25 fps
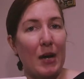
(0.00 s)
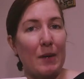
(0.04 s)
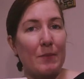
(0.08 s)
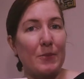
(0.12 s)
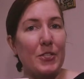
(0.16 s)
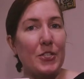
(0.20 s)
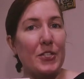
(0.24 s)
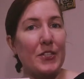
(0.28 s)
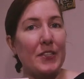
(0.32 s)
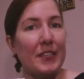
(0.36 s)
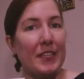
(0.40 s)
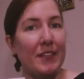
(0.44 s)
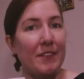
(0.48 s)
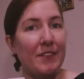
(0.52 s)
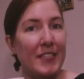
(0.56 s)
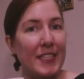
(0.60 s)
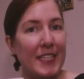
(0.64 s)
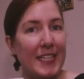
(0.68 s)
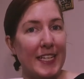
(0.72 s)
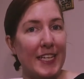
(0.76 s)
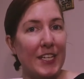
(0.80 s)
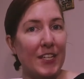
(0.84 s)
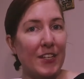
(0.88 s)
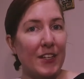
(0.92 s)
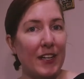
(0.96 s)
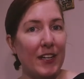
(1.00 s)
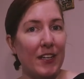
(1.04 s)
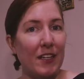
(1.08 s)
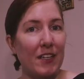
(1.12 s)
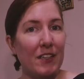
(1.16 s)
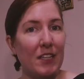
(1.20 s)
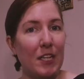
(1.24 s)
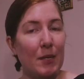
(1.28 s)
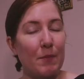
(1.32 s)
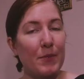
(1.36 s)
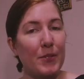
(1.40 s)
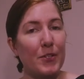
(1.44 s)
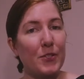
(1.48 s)
She lives here in
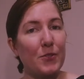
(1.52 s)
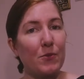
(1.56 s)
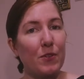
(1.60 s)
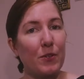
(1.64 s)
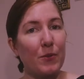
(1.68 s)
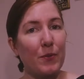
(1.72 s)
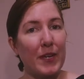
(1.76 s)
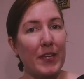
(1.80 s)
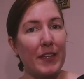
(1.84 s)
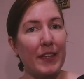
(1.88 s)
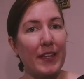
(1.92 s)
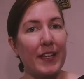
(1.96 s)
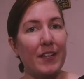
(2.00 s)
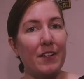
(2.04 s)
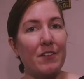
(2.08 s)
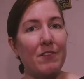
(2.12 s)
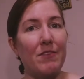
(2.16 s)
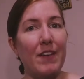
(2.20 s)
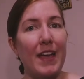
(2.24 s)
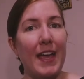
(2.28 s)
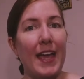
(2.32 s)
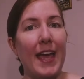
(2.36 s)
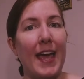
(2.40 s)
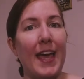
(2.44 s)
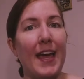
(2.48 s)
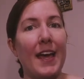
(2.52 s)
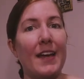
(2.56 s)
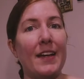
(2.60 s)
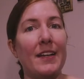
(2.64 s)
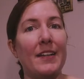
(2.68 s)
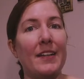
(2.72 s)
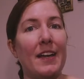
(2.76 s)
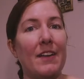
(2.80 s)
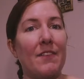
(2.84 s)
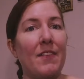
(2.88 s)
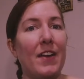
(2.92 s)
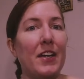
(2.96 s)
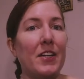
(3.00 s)
Columbus where we live,
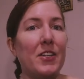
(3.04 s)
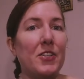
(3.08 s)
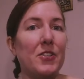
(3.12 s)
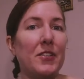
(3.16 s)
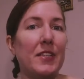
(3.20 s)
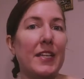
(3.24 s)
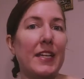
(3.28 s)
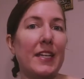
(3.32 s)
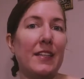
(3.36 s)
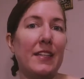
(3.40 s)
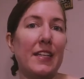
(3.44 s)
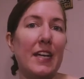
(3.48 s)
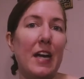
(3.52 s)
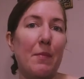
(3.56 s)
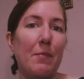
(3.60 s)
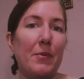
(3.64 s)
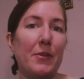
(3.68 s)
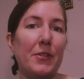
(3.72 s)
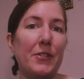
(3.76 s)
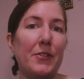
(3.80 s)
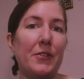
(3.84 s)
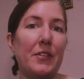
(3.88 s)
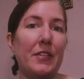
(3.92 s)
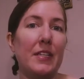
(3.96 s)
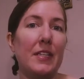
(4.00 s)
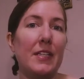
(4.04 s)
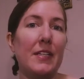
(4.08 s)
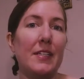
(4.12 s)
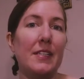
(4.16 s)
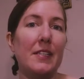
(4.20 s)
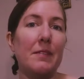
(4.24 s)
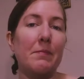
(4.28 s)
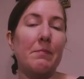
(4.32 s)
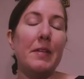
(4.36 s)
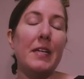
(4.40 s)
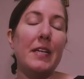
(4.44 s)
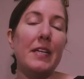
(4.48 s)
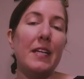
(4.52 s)
and I've actually had the opportunity
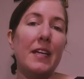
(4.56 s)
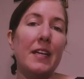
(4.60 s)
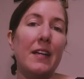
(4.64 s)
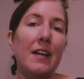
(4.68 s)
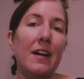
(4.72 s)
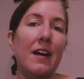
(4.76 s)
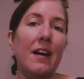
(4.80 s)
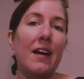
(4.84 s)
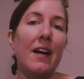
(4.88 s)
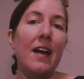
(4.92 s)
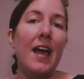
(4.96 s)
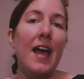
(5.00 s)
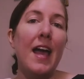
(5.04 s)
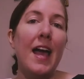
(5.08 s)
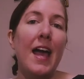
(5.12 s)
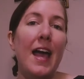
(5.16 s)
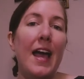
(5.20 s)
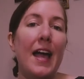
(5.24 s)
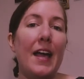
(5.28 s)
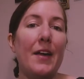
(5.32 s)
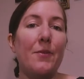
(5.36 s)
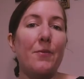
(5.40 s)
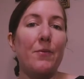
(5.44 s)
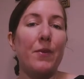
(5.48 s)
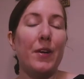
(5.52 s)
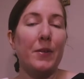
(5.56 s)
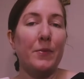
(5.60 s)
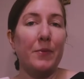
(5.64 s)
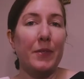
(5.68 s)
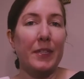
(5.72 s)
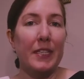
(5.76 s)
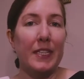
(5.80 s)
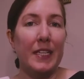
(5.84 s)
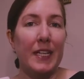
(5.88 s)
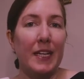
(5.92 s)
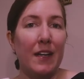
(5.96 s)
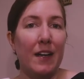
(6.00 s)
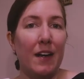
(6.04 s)
to meet Nita and run
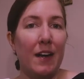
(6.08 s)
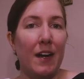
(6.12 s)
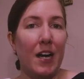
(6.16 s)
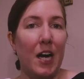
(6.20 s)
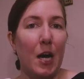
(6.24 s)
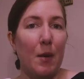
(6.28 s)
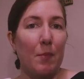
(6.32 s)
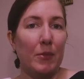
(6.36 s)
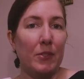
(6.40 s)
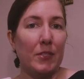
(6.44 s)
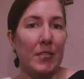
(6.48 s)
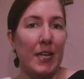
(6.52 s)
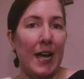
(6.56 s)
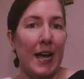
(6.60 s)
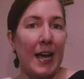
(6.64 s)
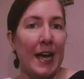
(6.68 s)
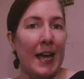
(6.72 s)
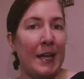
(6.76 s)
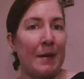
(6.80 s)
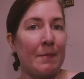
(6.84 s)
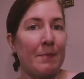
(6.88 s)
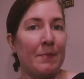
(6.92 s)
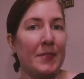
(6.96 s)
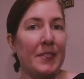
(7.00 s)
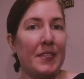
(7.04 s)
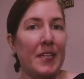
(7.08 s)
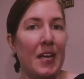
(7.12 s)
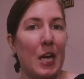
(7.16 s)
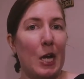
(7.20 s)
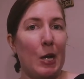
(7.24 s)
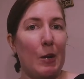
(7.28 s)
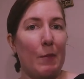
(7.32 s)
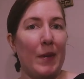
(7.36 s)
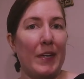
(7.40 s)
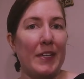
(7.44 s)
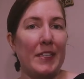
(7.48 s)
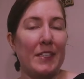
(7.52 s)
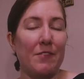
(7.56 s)
with Nita a couple times
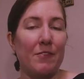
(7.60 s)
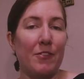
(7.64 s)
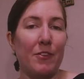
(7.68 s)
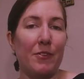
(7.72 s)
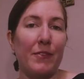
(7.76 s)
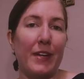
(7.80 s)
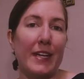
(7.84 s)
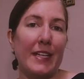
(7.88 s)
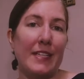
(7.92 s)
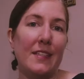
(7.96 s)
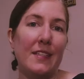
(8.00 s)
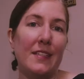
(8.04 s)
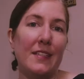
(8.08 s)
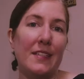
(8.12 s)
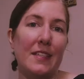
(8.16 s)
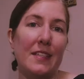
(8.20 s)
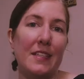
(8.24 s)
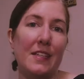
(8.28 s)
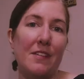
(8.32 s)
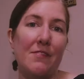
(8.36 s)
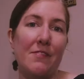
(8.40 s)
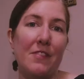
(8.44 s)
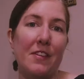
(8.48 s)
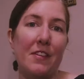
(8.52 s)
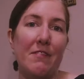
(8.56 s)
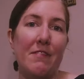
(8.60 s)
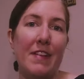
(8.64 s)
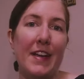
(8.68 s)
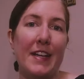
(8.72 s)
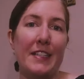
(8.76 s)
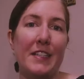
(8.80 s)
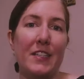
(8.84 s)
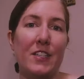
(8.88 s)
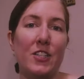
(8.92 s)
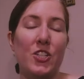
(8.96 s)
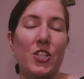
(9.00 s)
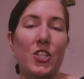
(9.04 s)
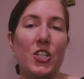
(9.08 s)
at different races and different
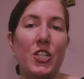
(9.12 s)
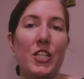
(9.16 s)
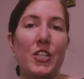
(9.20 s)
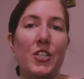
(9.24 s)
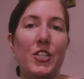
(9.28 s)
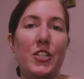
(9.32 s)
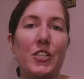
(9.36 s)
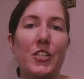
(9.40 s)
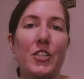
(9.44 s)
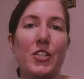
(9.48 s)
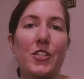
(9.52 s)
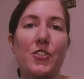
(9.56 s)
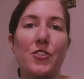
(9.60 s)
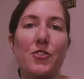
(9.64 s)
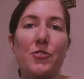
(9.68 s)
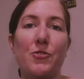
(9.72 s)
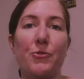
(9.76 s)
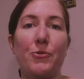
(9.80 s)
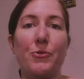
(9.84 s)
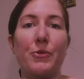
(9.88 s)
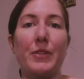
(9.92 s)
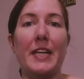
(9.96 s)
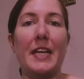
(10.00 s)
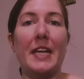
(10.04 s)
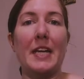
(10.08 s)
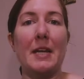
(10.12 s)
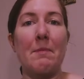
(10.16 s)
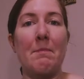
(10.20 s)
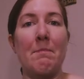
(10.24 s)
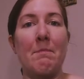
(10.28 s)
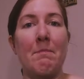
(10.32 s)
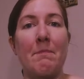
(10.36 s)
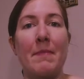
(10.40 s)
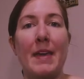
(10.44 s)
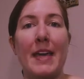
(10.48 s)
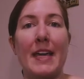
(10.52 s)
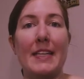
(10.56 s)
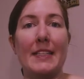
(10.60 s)
events, and she just is truly an
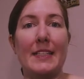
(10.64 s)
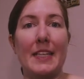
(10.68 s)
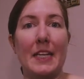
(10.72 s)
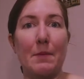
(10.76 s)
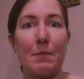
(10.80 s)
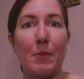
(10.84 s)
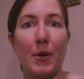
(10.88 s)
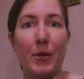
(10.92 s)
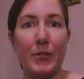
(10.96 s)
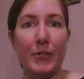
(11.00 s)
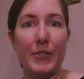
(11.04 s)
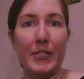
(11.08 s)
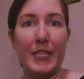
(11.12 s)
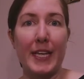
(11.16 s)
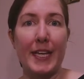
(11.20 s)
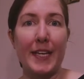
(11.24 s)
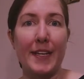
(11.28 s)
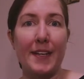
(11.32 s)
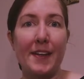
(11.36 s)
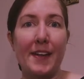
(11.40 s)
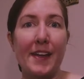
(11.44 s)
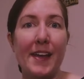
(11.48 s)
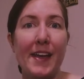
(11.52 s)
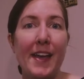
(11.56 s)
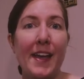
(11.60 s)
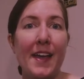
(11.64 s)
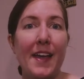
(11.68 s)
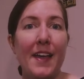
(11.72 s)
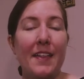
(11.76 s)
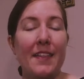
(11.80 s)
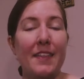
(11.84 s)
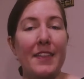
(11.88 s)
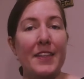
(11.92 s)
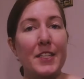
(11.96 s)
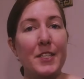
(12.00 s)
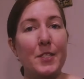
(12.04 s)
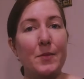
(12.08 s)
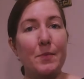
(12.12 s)
amazing person.
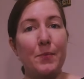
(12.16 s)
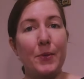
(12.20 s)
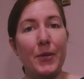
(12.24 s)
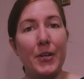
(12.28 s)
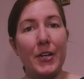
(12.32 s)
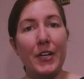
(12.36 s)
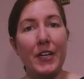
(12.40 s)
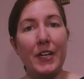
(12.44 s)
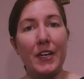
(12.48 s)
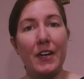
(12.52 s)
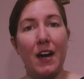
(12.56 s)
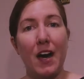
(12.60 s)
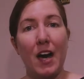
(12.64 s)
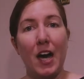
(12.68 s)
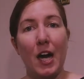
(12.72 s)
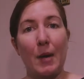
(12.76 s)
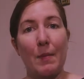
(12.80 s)
This book,